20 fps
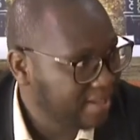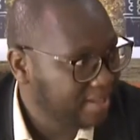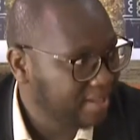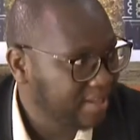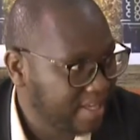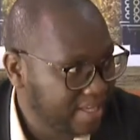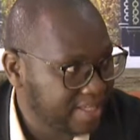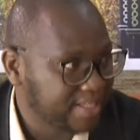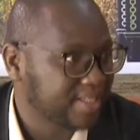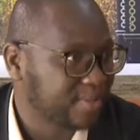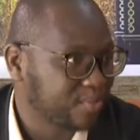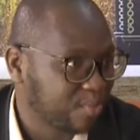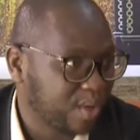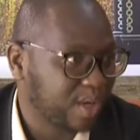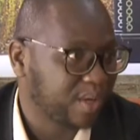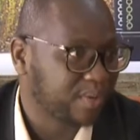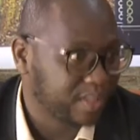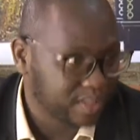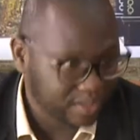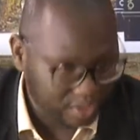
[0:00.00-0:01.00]
He's one
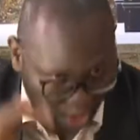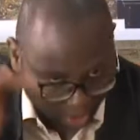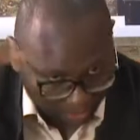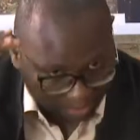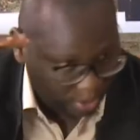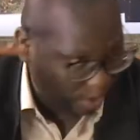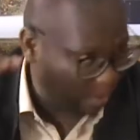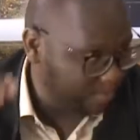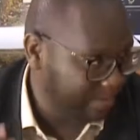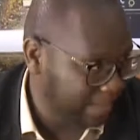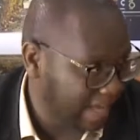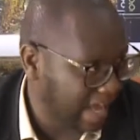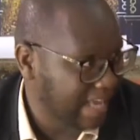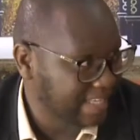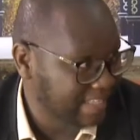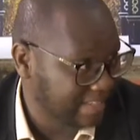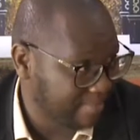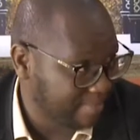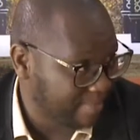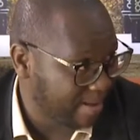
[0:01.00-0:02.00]
of the top top guys
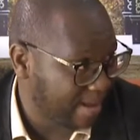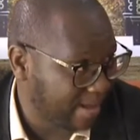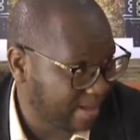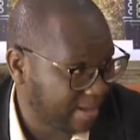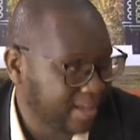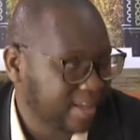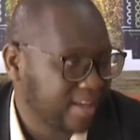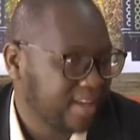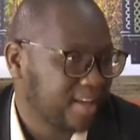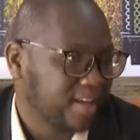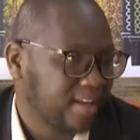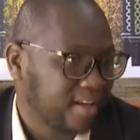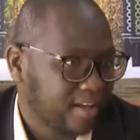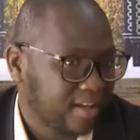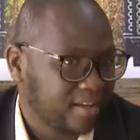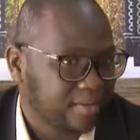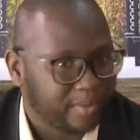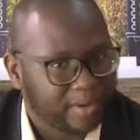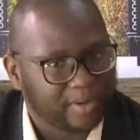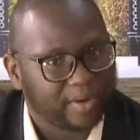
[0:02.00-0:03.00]
oh. in the oh. bank.
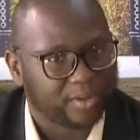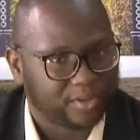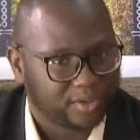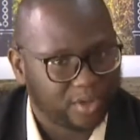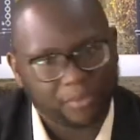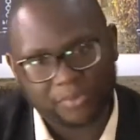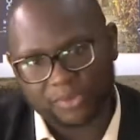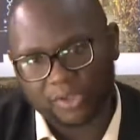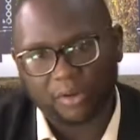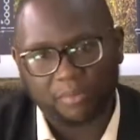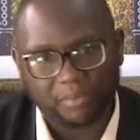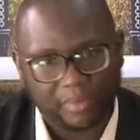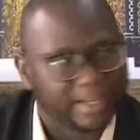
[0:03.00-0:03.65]
Well, not top top, but